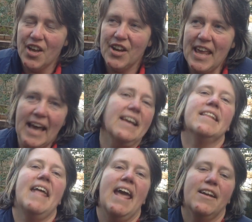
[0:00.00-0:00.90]

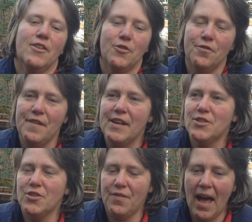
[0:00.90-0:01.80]
reacting to
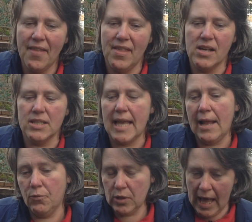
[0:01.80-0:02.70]
fears of others.
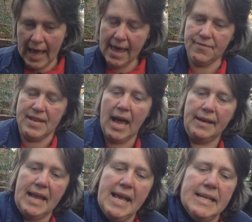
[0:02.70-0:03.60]
And what I have
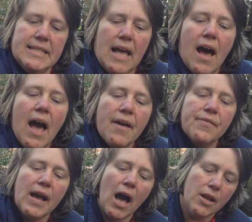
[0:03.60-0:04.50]
done is I
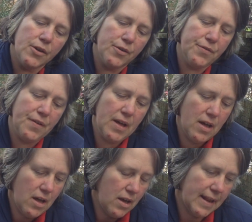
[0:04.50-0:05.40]
have kind of
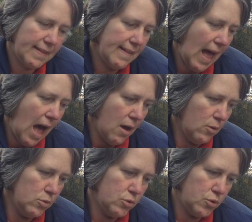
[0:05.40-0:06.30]
written
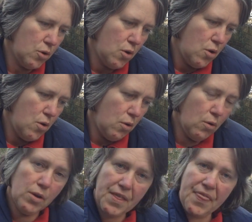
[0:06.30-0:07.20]
out all the